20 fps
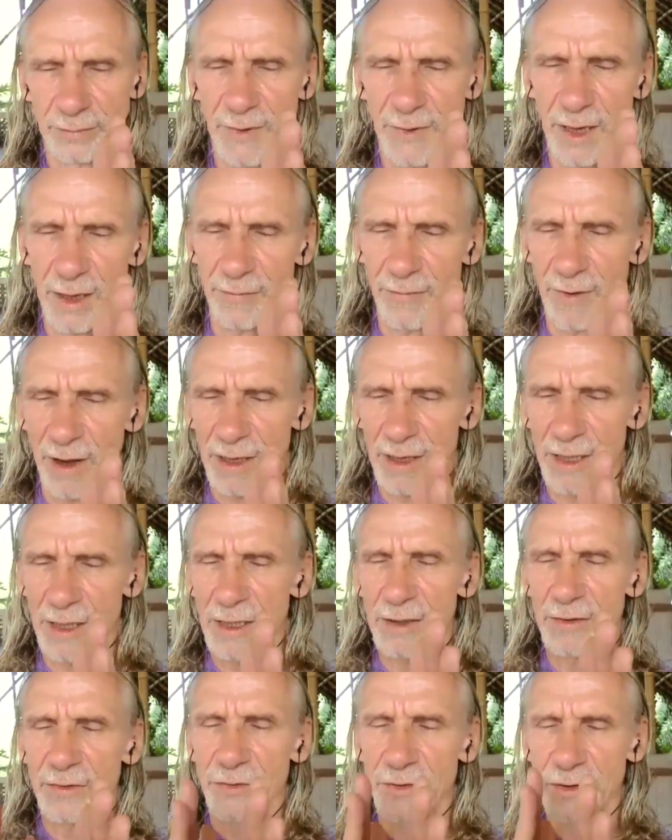their
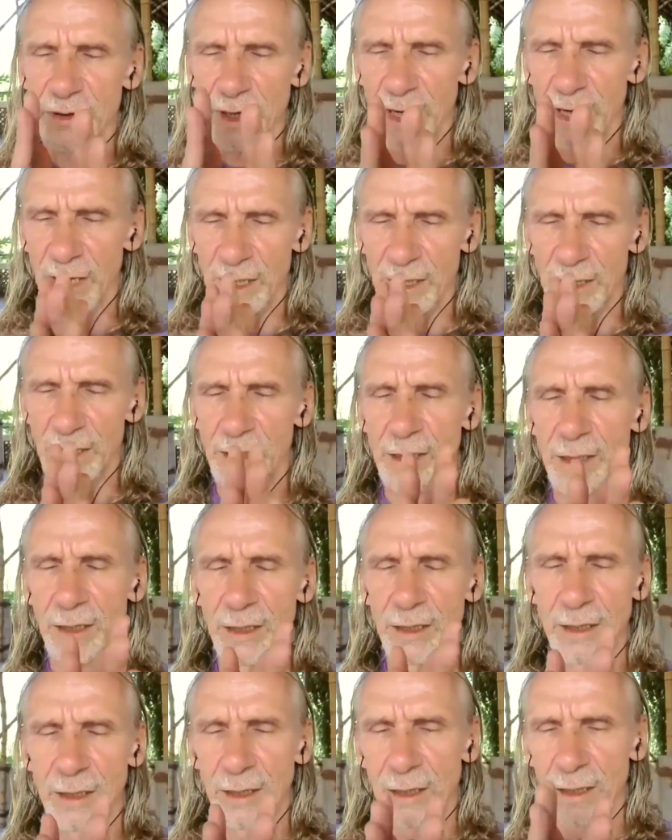very strict
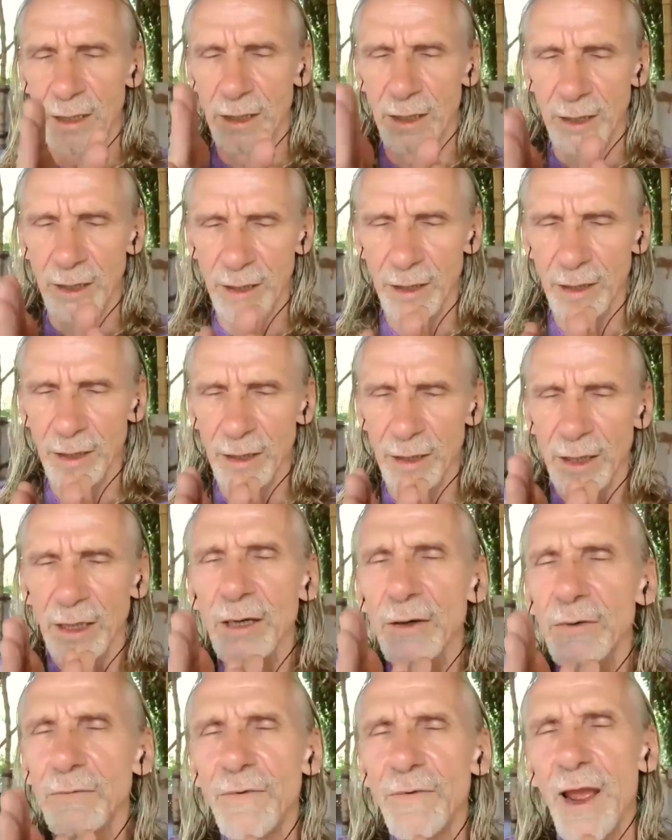
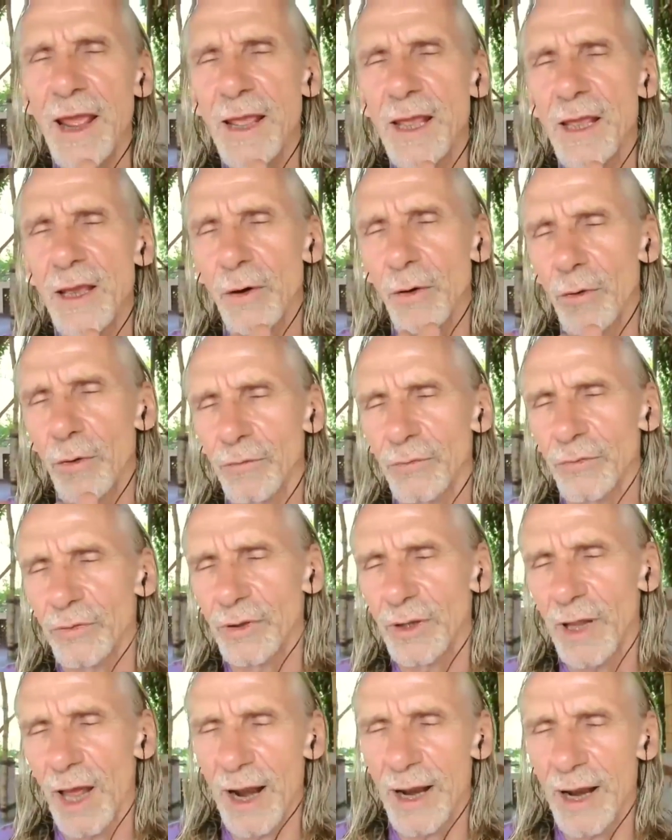way of
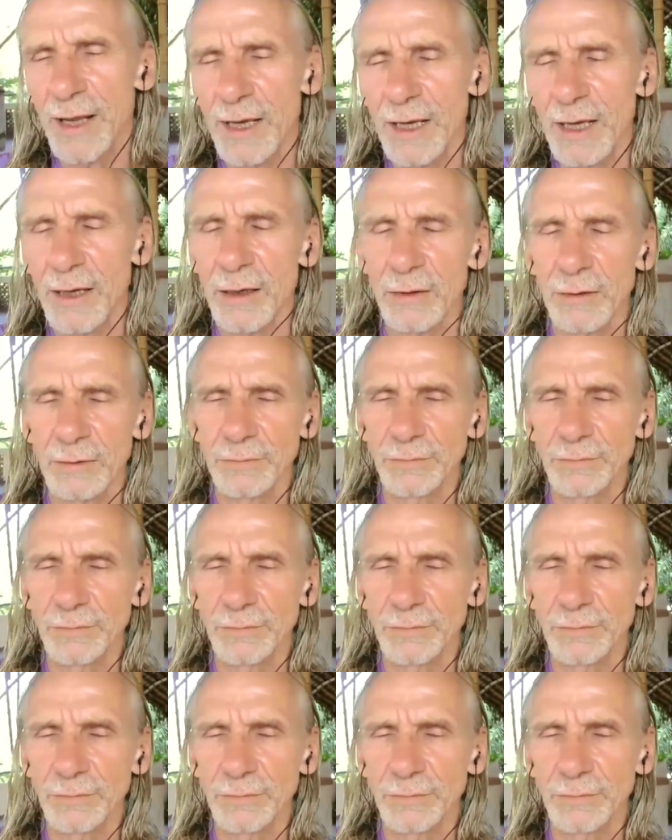telling,